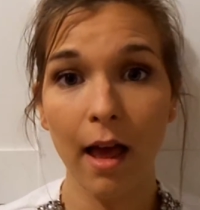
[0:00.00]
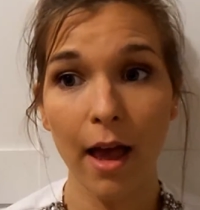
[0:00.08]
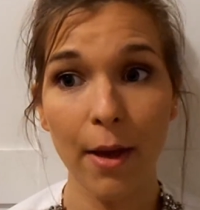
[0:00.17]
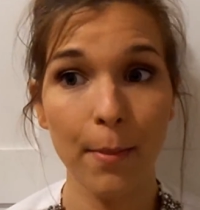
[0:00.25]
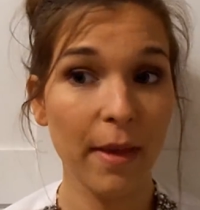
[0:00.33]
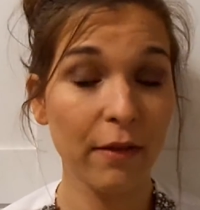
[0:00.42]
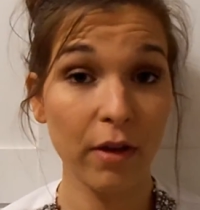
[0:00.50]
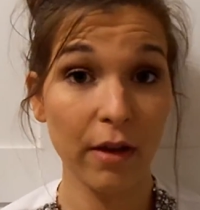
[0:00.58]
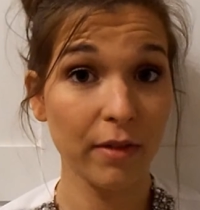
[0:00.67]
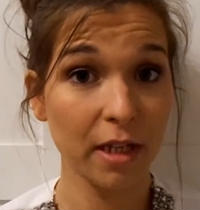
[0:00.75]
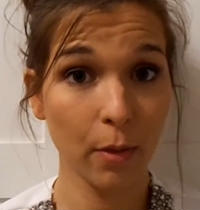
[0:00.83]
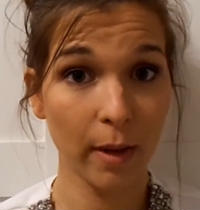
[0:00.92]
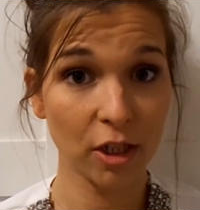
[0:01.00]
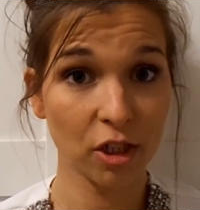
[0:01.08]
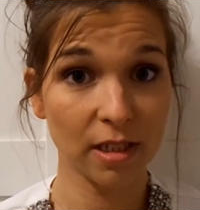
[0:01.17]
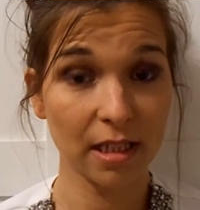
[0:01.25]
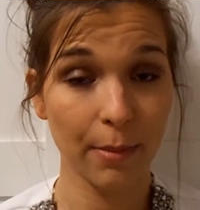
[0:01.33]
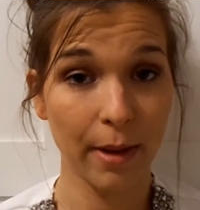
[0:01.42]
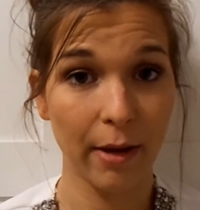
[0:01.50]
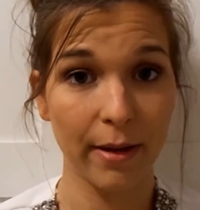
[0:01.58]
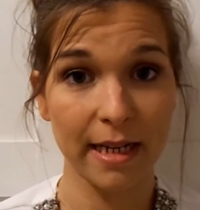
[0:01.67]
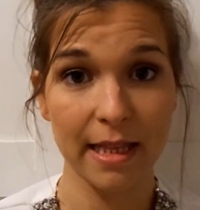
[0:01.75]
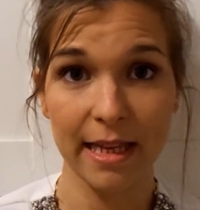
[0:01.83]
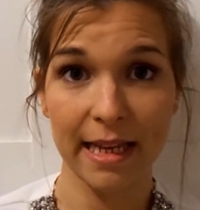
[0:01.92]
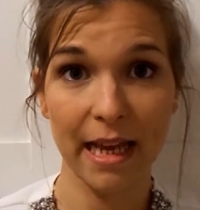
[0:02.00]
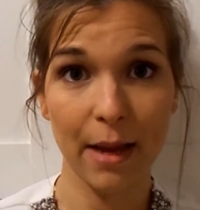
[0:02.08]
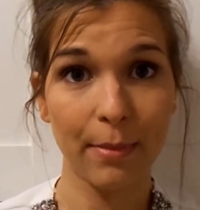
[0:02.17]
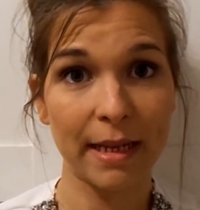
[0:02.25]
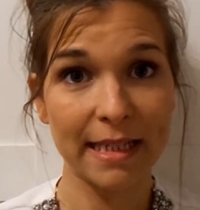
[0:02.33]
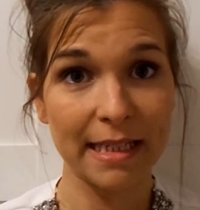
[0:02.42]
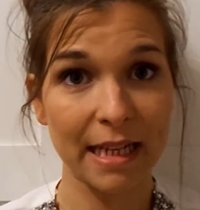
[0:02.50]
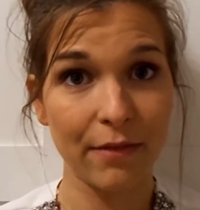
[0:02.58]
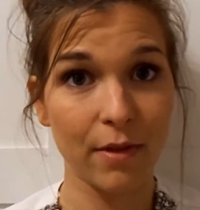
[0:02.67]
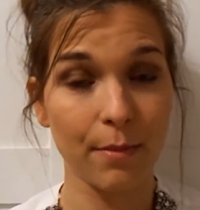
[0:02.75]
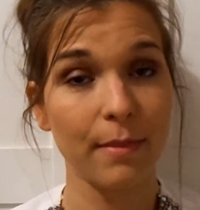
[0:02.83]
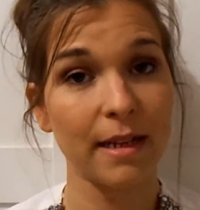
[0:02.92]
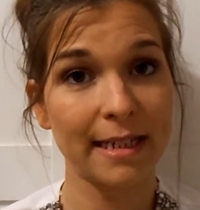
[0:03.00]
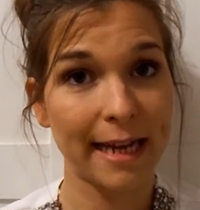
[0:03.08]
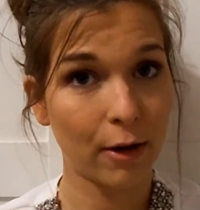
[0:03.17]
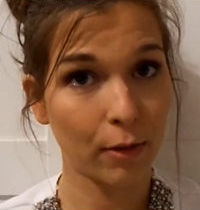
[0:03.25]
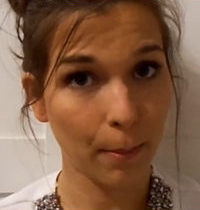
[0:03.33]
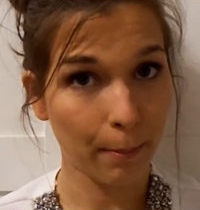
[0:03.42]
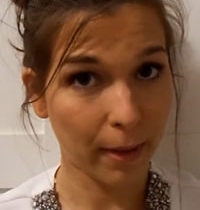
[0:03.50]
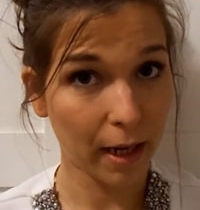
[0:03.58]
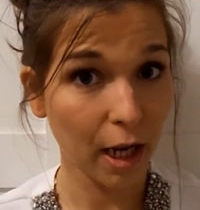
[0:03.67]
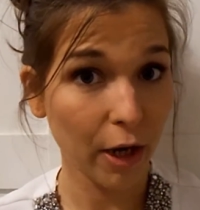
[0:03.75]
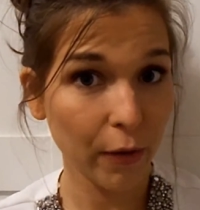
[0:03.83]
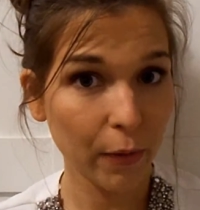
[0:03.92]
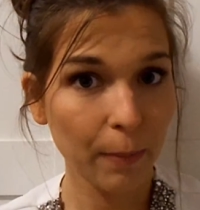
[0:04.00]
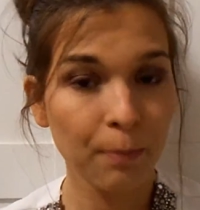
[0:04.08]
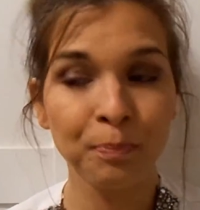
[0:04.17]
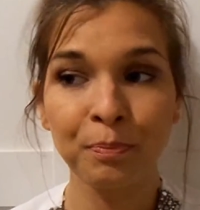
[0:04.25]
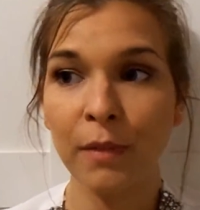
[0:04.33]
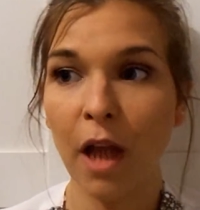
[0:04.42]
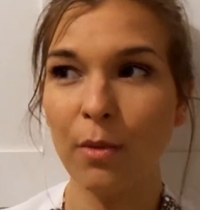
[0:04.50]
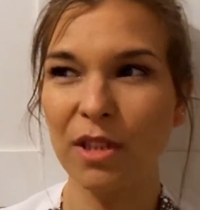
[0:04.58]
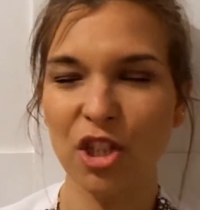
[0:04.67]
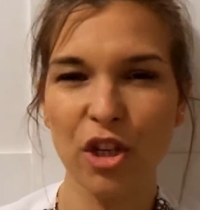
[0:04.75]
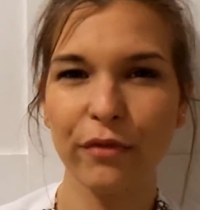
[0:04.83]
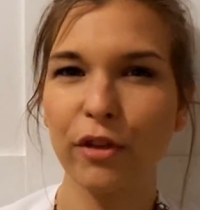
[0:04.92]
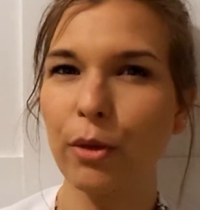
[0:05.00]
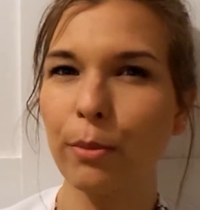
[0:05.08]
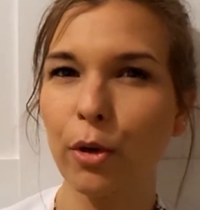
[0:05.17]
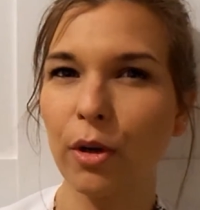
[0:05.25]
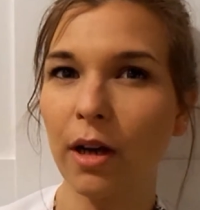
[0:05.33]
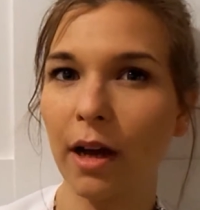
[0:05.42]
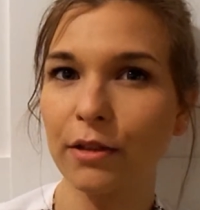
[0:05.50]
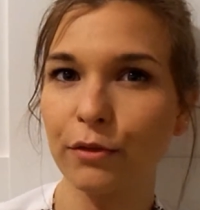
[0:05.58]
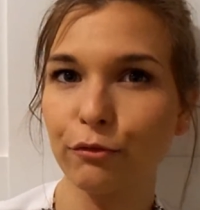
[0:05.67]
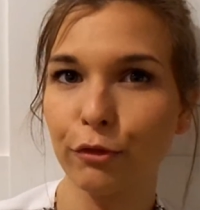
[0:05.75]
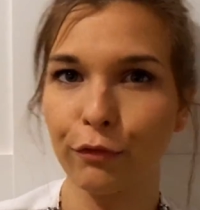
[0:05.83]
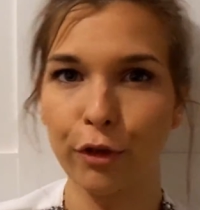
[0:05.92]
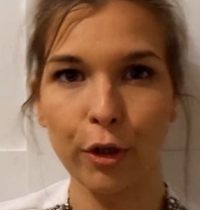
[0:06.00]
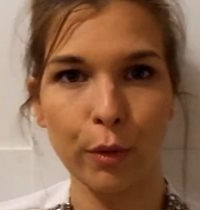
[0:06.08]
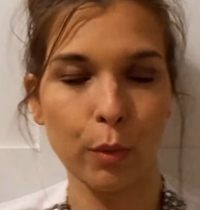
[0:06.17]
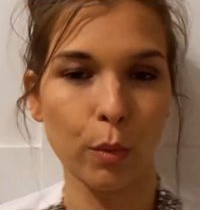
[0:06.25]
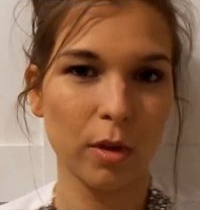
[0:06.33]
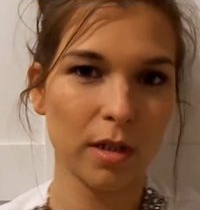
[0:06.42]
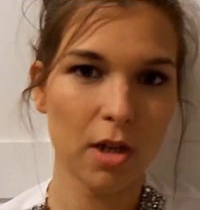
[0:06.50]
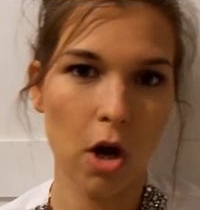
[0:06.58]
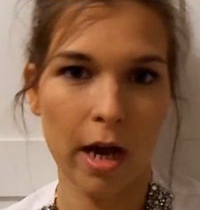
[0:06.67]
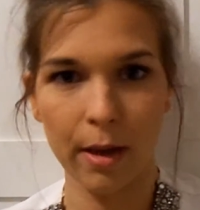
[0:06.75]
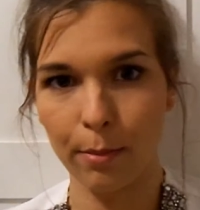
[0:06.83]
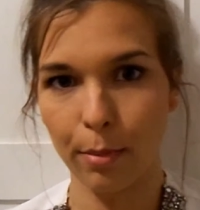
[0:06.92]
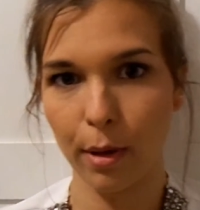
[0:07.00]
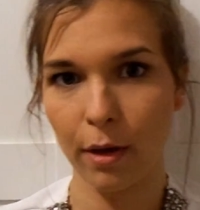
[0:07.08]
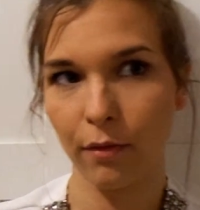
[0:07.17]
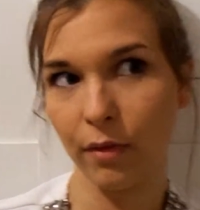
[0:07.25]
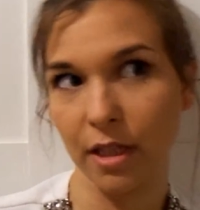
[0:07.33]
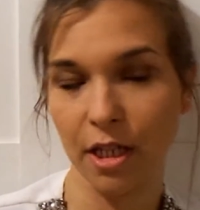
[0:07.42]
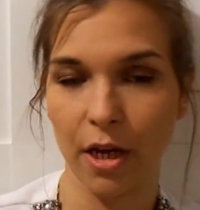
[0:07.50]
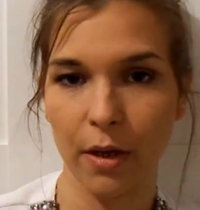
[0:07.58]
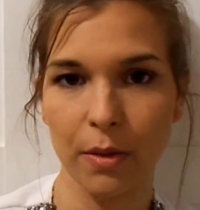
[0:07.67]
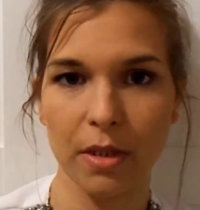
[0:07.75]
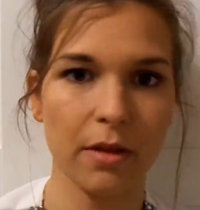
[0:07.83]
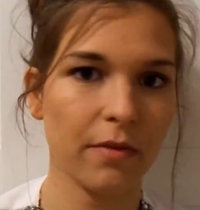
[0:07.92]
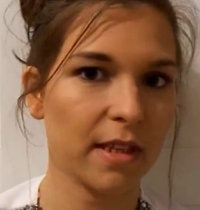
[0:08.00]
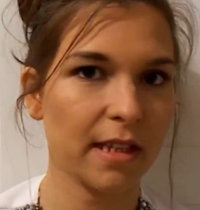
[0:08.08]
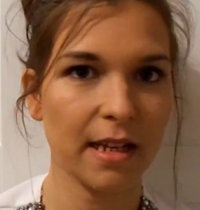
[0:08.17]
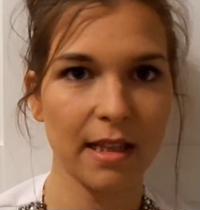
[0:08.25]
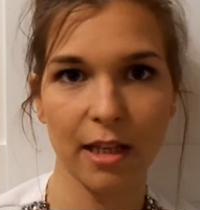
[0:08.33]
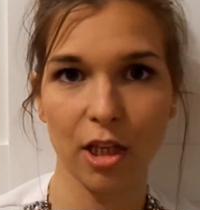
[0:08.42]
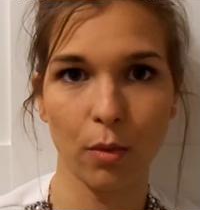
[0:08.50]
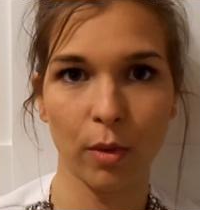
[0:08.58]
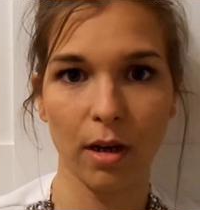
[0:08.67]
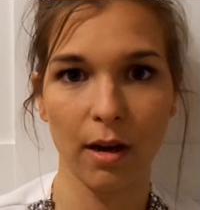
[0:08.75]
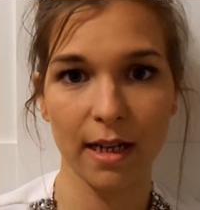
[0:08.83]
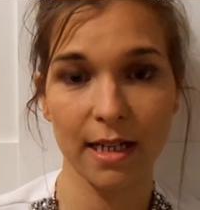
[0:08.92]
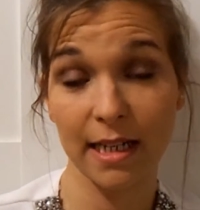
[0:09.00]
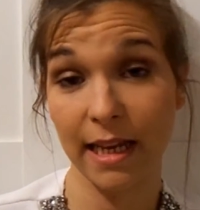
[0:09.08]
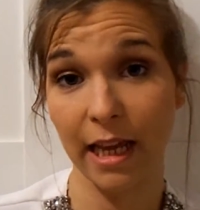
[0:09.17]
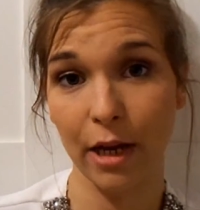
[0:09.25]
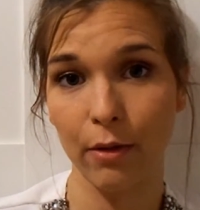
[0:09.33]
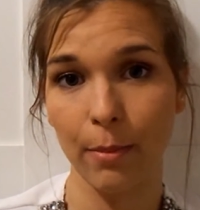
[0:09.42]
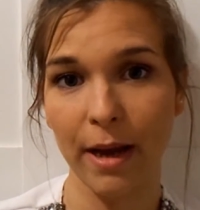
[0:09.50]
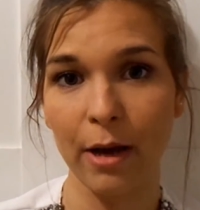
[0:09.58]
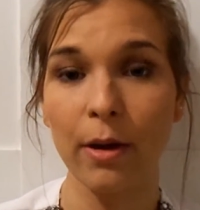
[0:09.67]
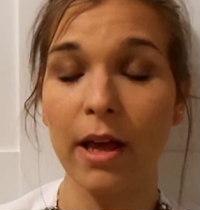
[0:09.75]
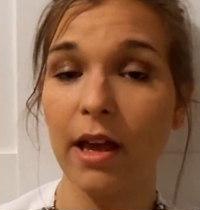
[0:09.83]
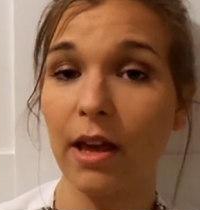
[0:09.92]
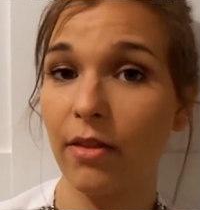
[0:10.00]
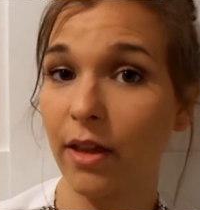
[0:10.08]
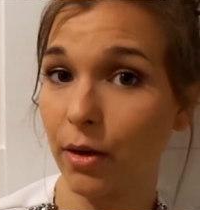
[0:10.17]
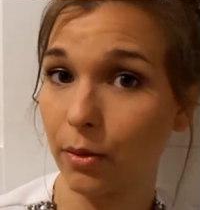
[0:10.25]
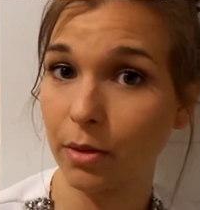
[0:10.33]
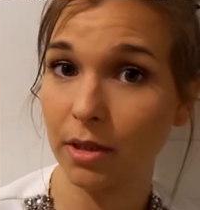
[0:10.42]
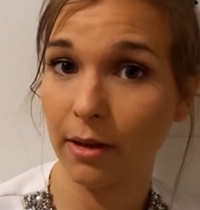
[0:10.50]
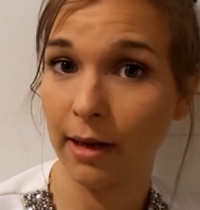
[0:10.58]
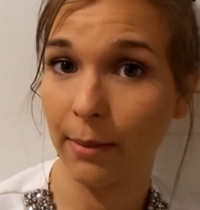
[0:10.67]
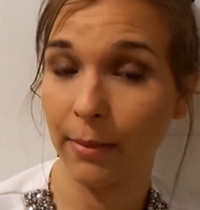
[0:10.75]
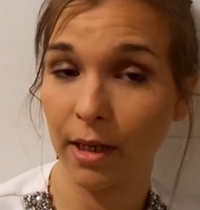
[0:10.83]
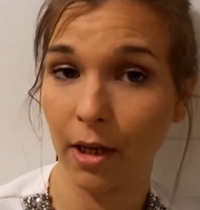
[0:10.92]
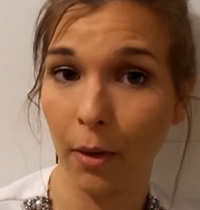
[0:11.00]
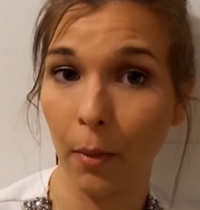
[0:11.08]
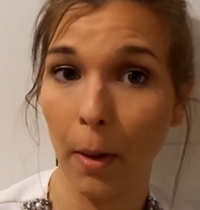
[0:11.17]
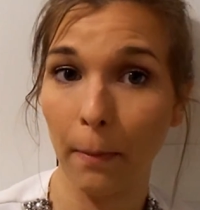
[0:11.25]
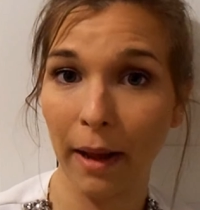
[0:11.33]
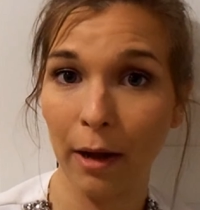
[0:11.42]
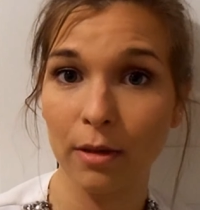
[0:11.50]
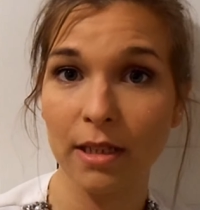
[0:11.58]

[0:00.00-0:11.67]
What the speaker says: If you have any questions about anything, please leave them down below. I want to do a few more kind of review type videos, so if there's anything you would like to hear about, then also let me know about